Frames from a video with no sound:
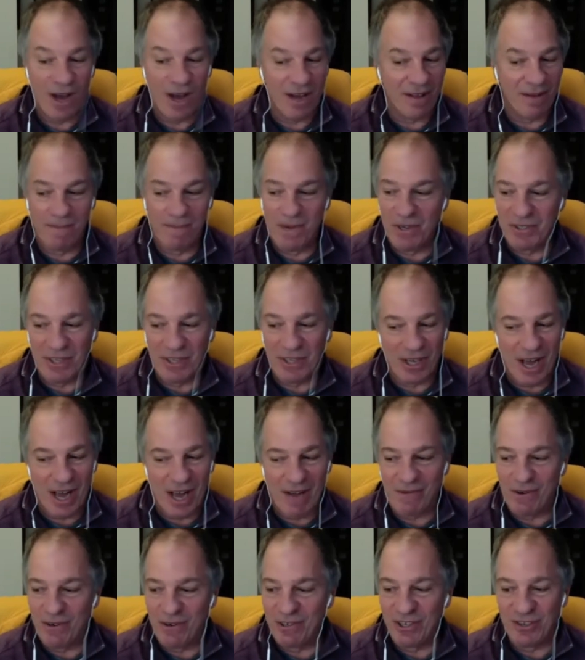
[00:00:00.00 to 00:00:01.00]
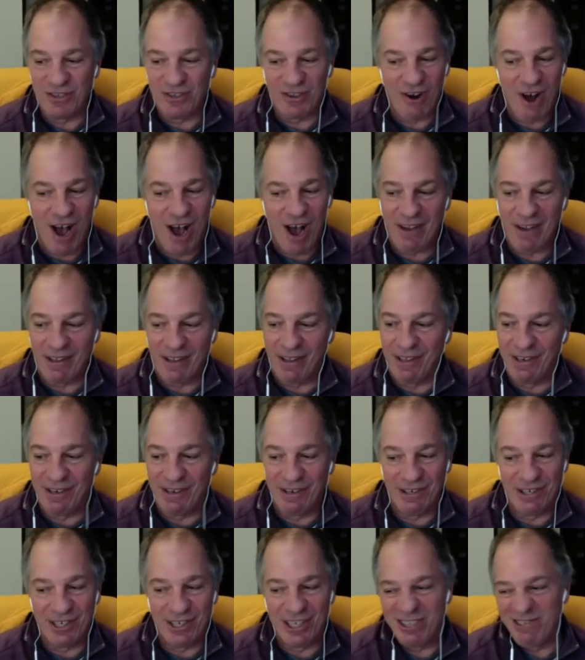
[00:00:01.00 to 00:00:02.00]
Most of the golf courses in Auckland
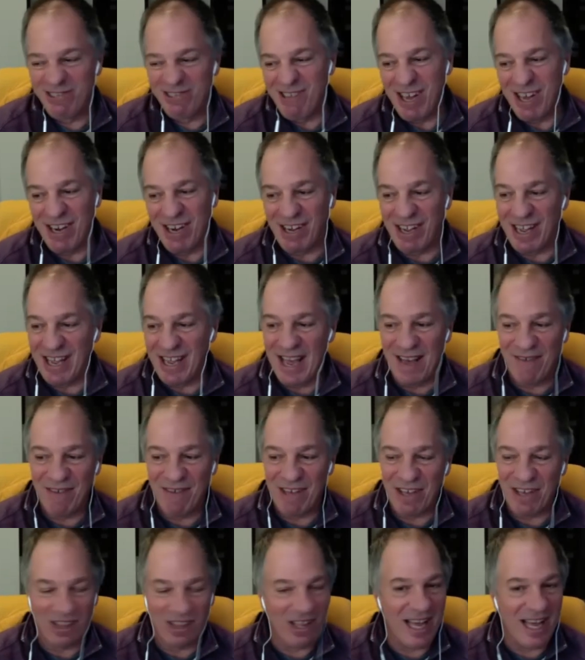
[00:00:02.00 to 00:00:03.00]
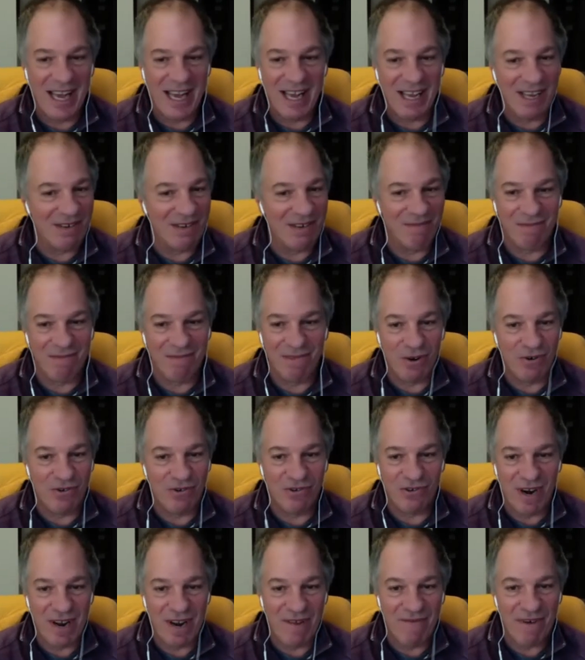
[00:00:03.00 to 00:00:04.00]
are just on heavy clay and don't
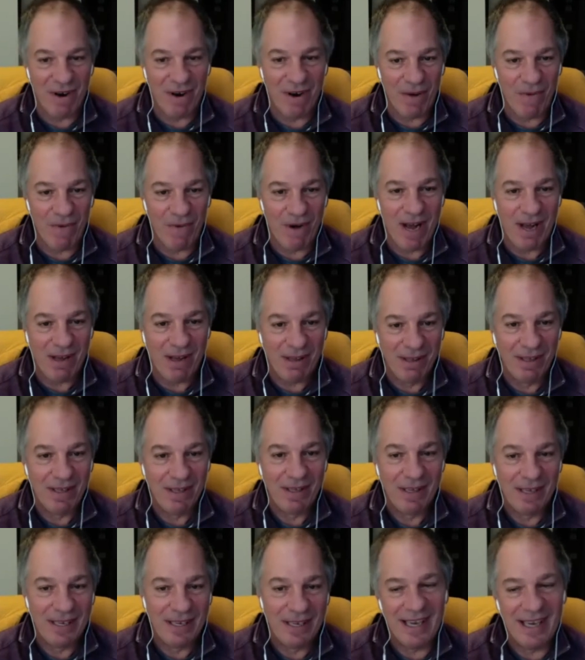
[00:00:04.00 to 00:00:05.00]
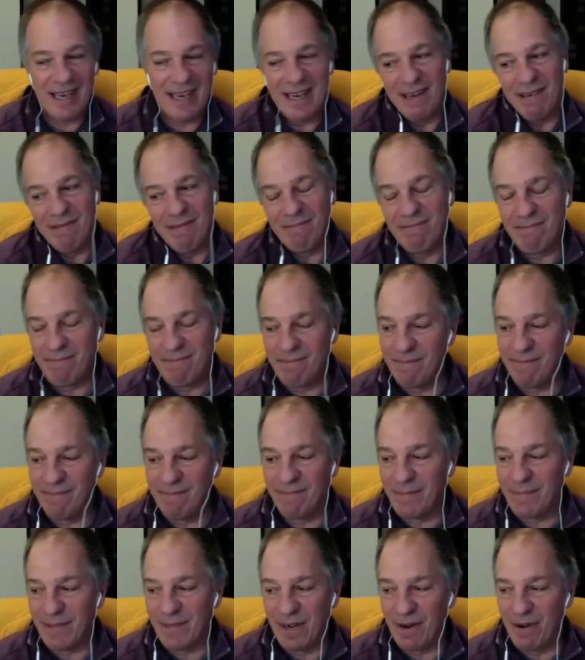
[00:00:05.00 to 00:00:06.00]
drain very well. And,
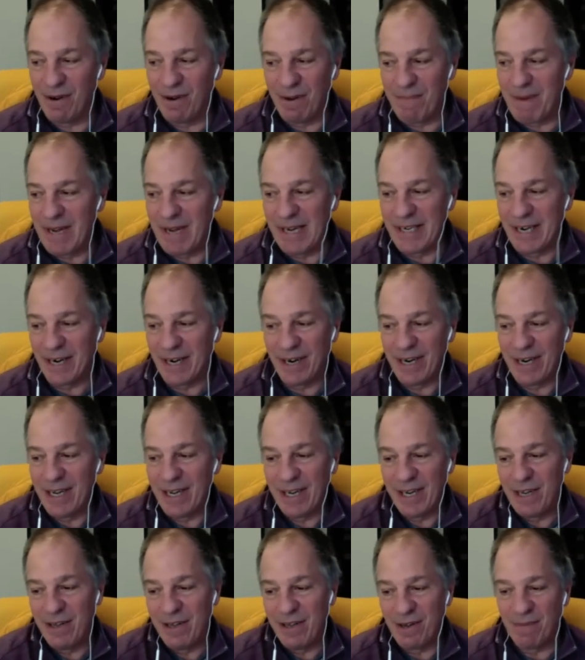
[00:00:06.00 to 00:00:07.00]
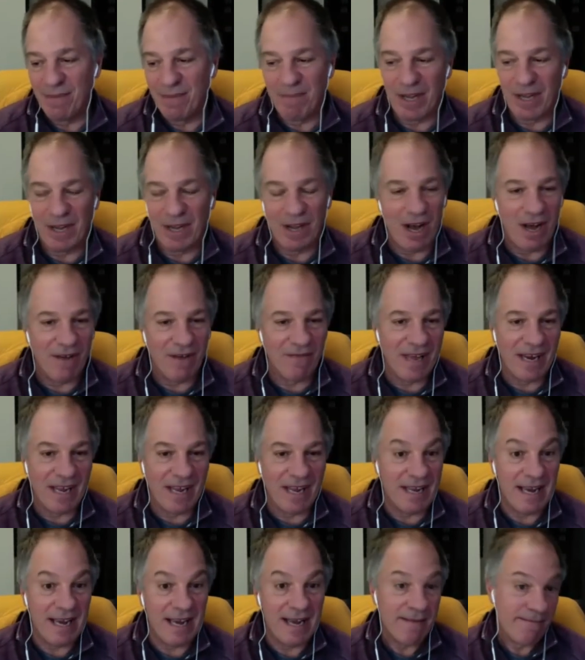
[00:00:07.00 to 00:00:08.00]
up by Taraiti, you could play golf any
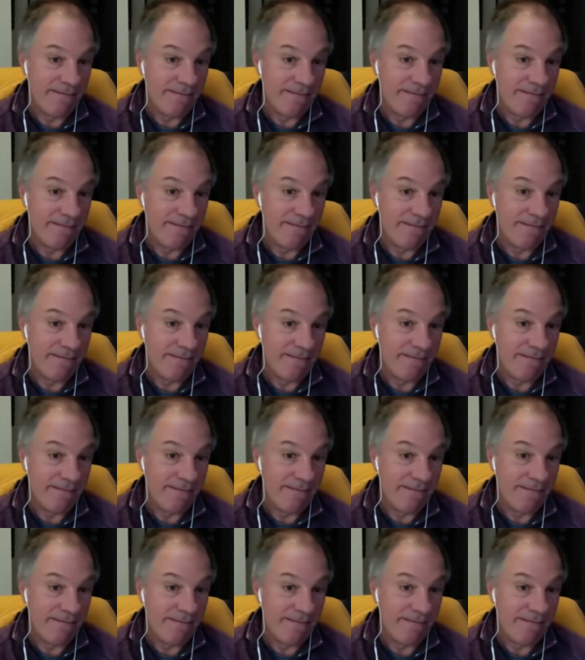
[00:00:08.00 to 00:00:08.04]
day.